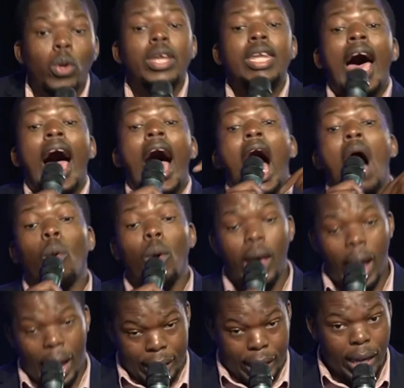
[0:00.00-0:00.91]
nawe
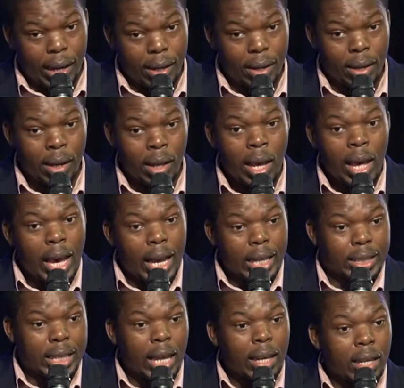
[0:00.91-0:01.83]
again.
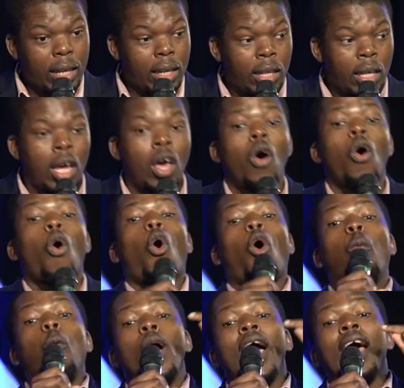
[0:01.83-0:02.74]
Ekuthenini
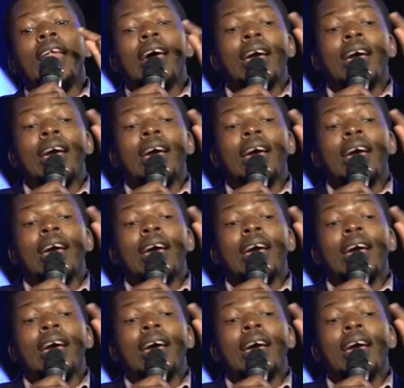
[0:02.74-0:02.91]
ubuyele